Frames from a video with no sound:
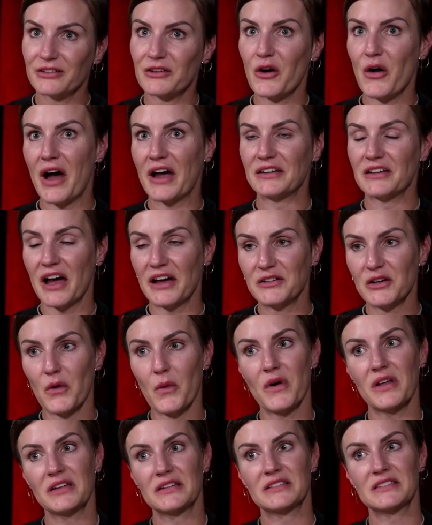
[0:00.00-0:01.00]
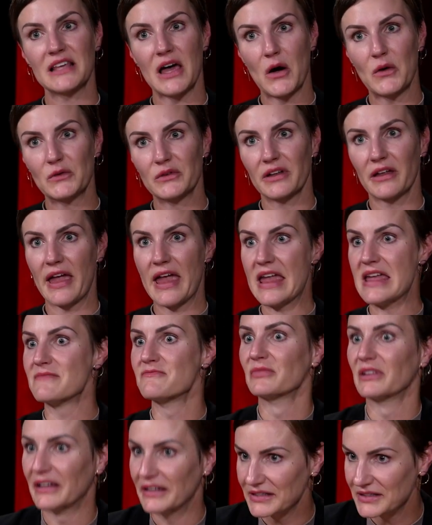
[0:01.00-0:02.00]
you know, I, I don't want to sound
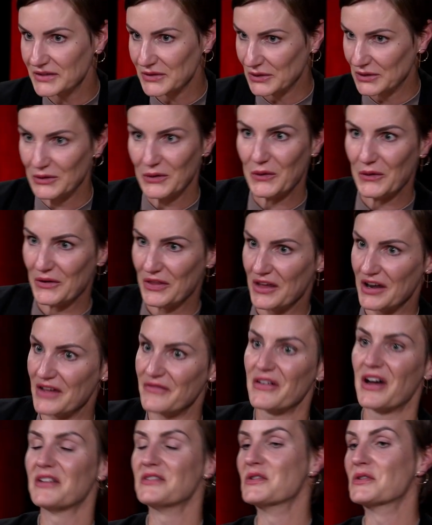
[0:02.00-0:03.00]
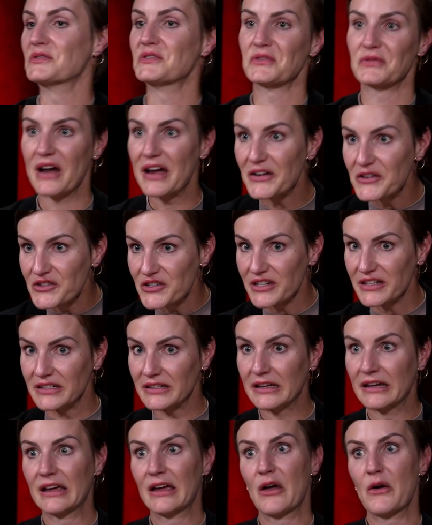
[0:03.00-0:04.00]
aimless or, or that I've had no
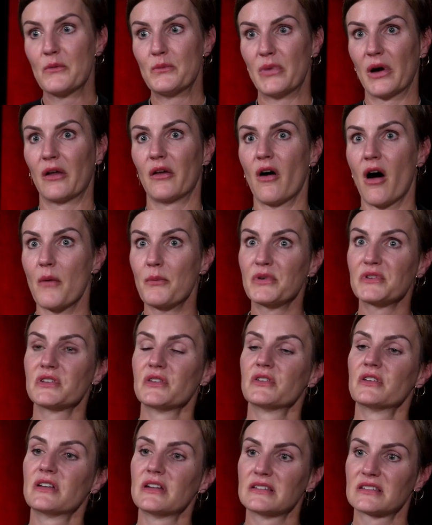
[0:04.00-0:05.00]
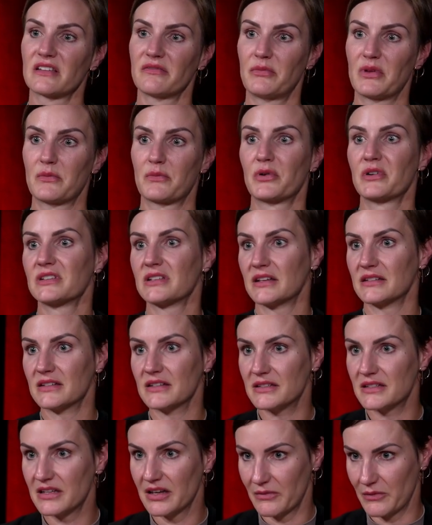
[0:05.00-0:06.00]
direction, but opportunities have been
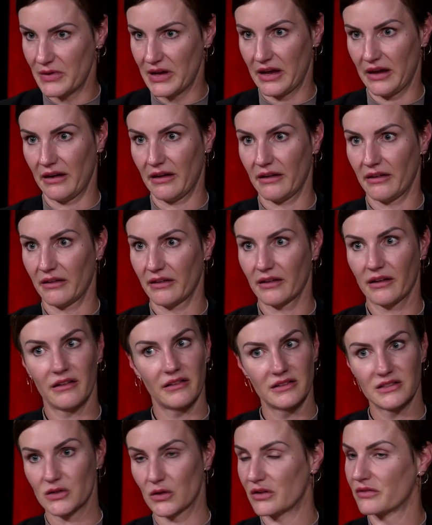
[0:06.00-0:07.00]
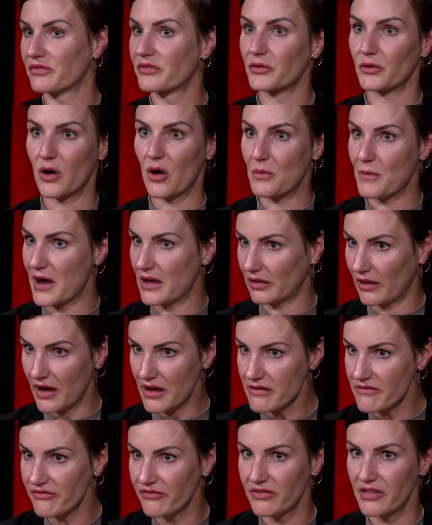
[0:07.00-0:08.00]
presented to me sort of throughout my
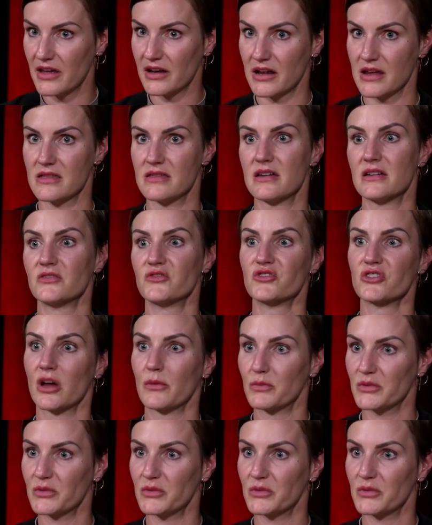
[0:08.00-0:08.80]
life that I then